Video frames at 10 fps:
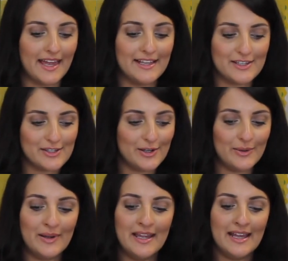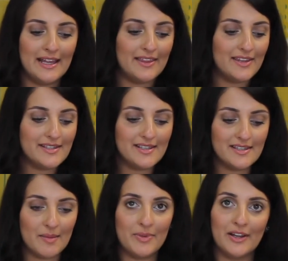And so this
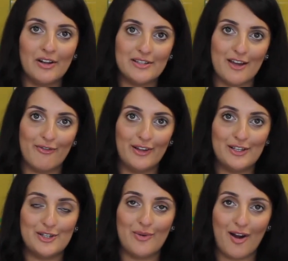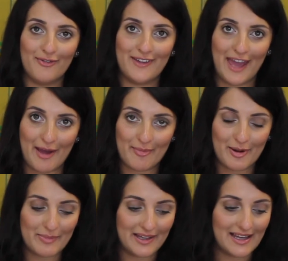is something I'll definitely do off
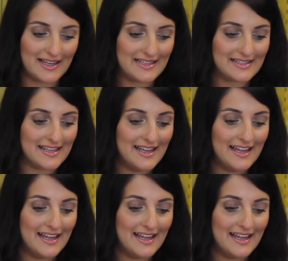camera because